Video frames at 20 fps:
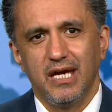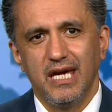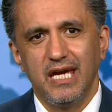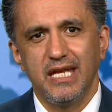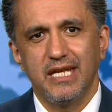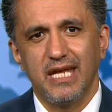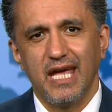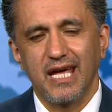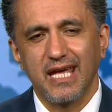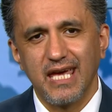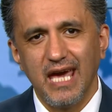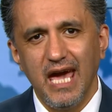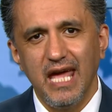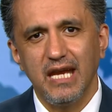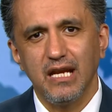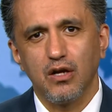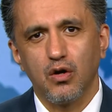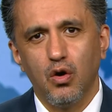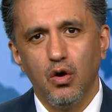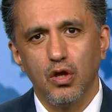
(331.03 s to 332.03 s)
it
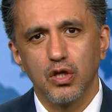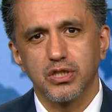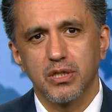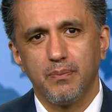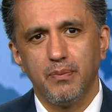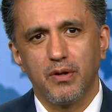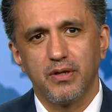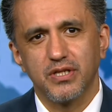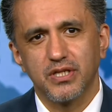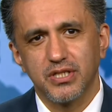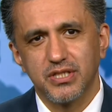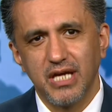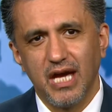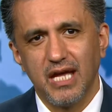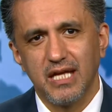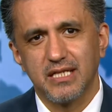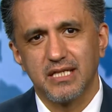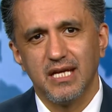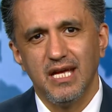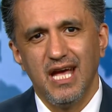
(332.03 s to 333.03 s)
again calls upon
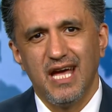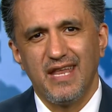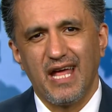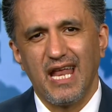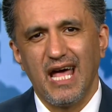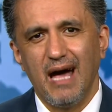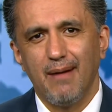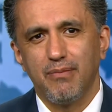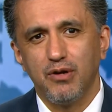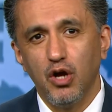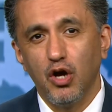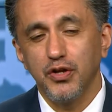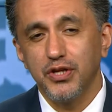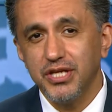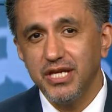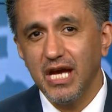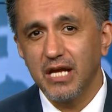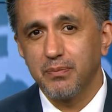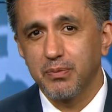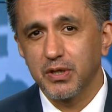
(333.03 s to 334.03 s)
states that have
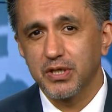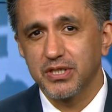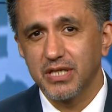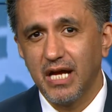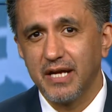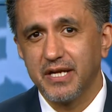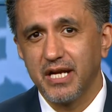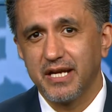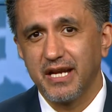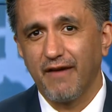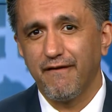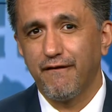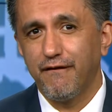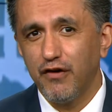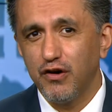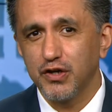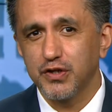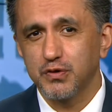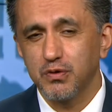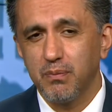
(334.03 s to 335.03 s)
not yet presented a
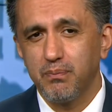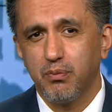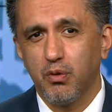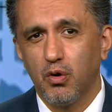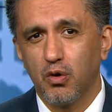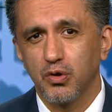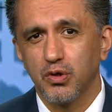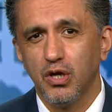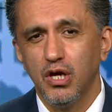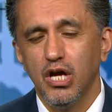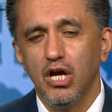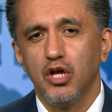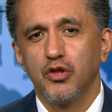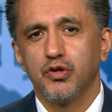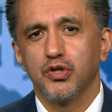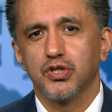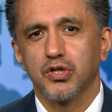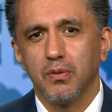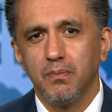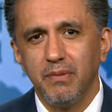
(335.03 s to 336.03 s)
first report
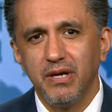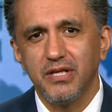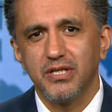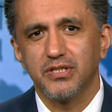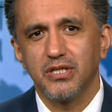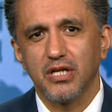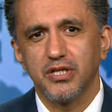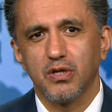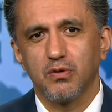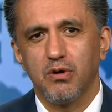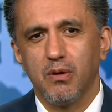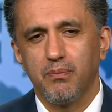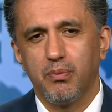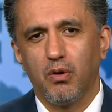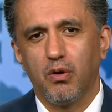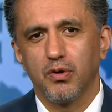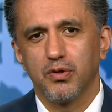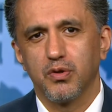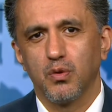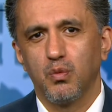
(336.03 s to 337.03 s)
to submit such a
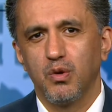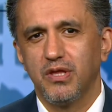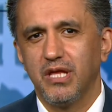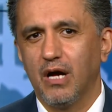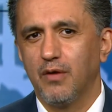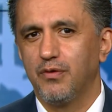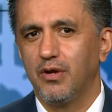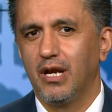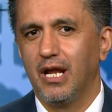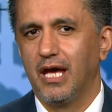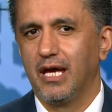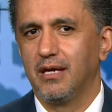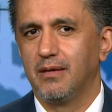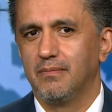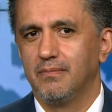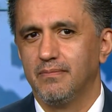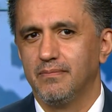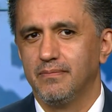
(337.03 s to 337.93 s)
report without delay.